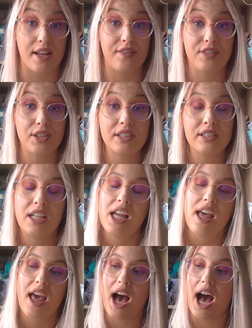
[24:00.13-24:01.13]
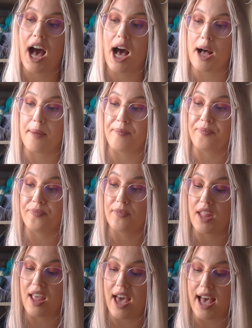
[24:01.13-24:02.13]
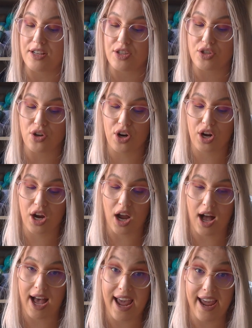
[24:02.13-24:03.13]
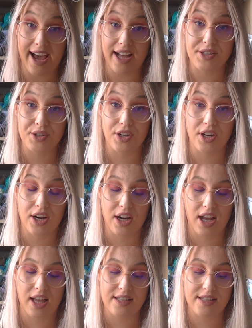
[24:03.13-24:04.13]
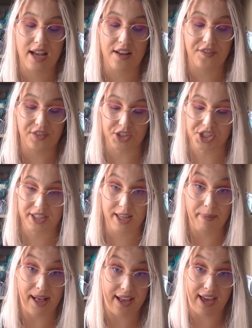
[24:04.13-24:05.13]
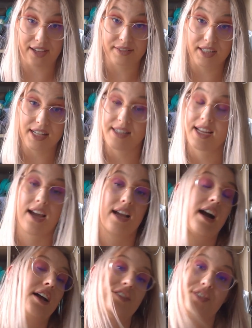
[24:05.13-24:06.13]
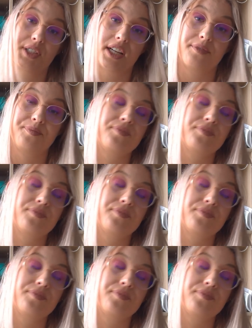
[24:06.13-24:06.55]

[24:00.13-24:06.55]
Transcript: for. And so I had to unfortunately back out and say I can't afford it.